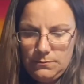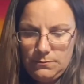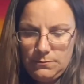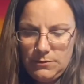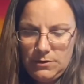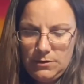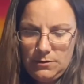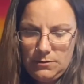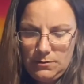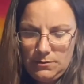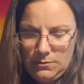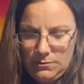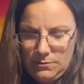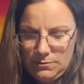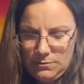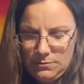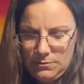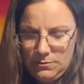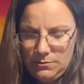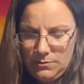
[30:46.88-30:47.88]

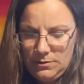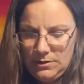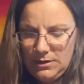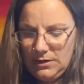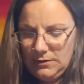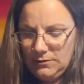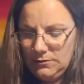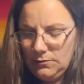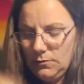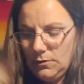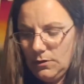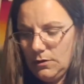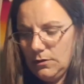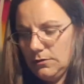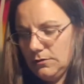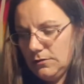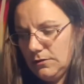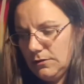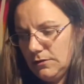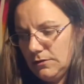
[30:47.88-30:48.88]
Oh, Ace of Wands
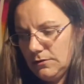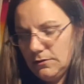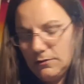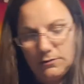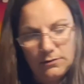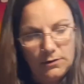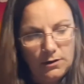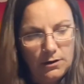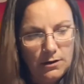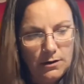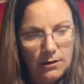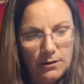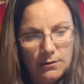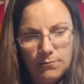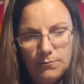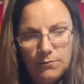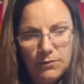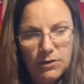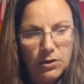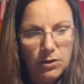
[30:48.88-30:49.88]
and the Star.
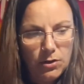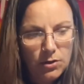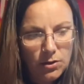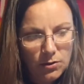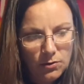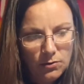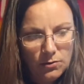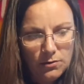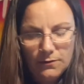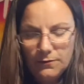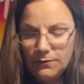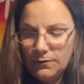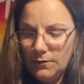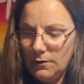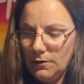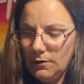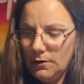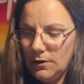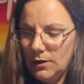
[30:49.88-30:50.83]
Beautiful.